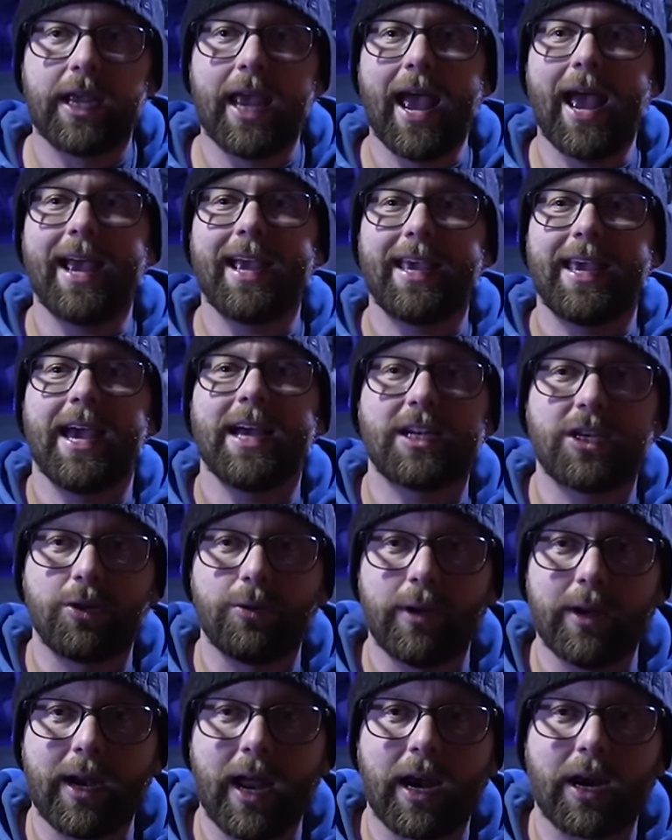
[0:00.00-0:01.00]
can't get
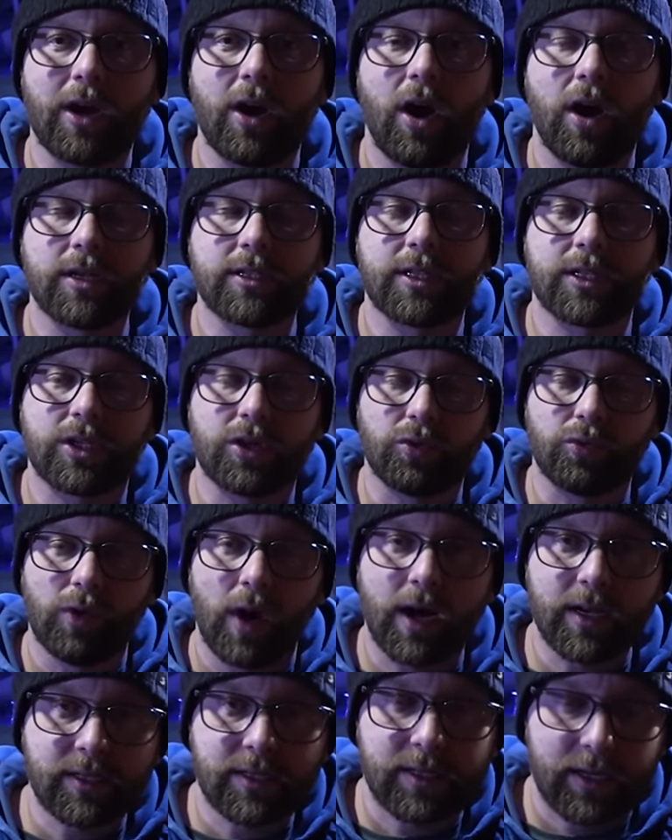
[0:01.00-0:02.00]
to it and cause it to
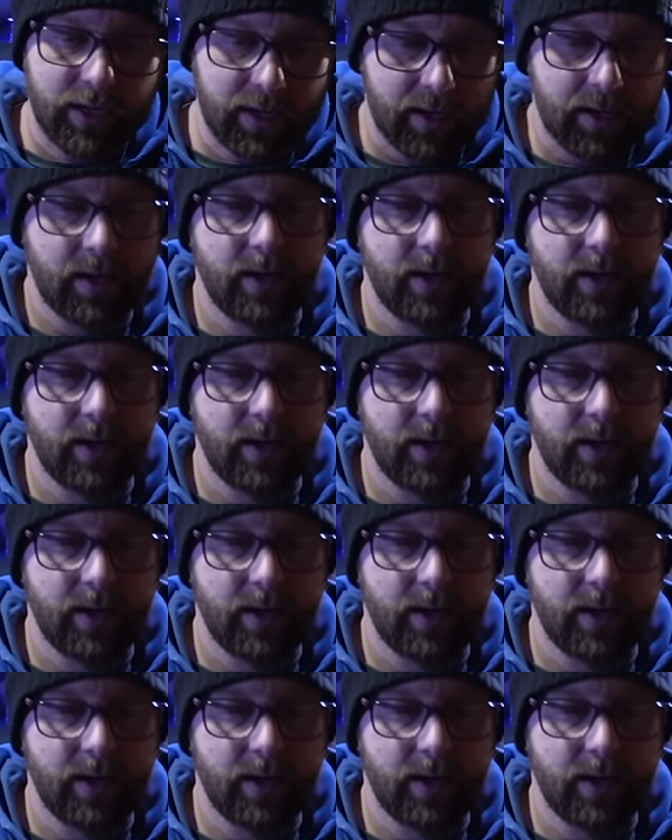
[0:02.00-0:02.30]
rust.